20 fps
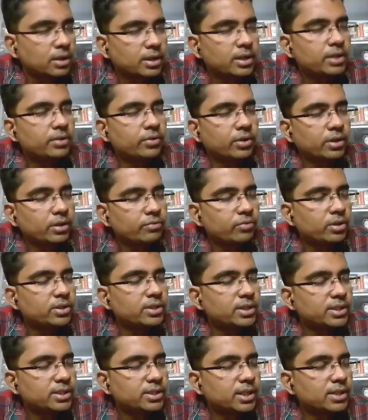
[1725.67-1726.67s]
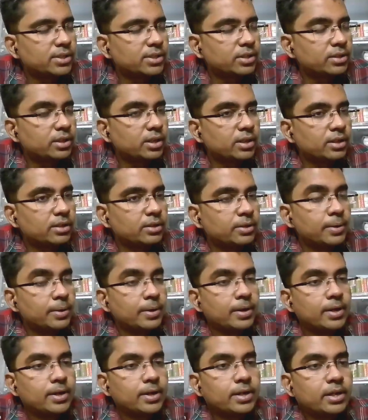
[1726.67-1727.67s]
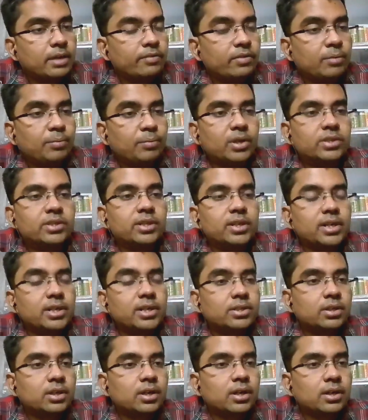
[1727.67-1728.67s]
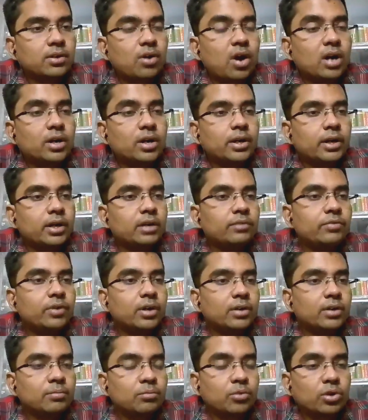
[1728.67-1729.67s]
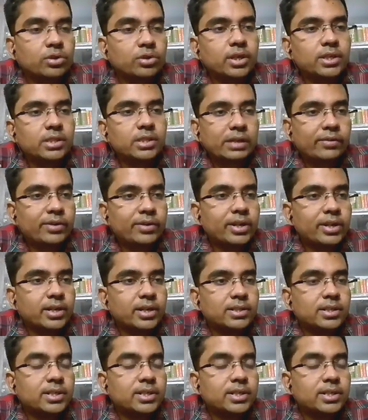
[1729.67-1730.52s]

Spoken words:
it was discussed that if a person is not heard for more than 7 years,